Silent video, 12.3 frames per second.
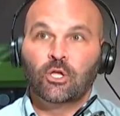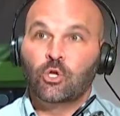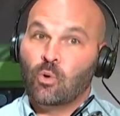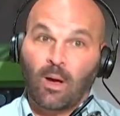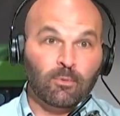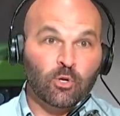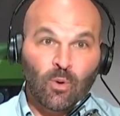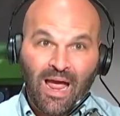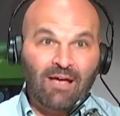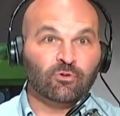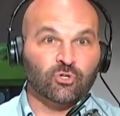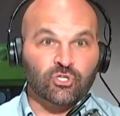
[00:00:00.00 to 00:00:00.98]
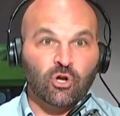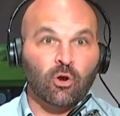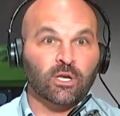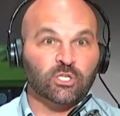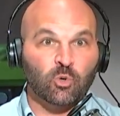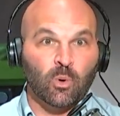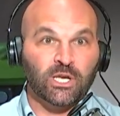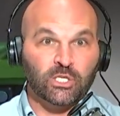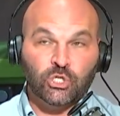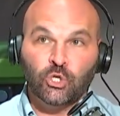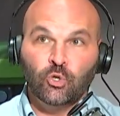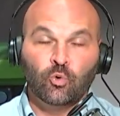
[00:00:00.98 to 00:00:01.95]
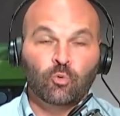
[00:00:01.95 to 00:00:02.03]
You have your starting
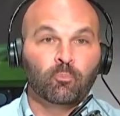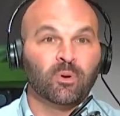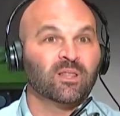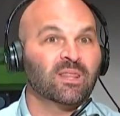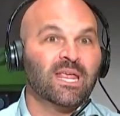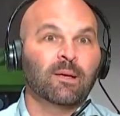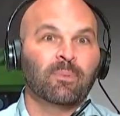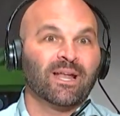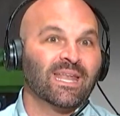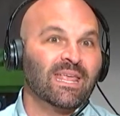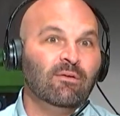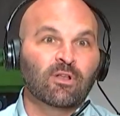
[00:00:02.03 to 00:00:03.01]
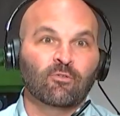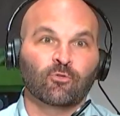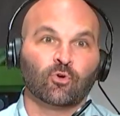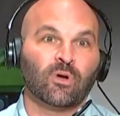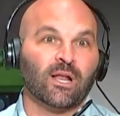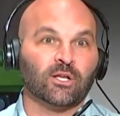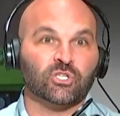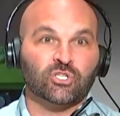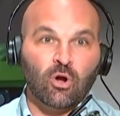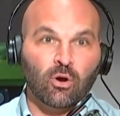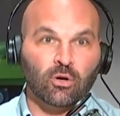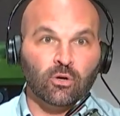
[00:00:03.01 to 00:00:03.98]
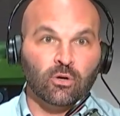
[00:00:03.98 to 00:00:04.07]
22, but think it. Even if you're not a
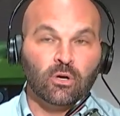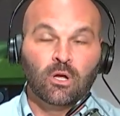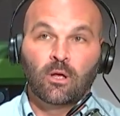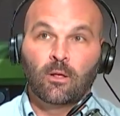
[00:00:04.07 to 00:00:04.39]
starter,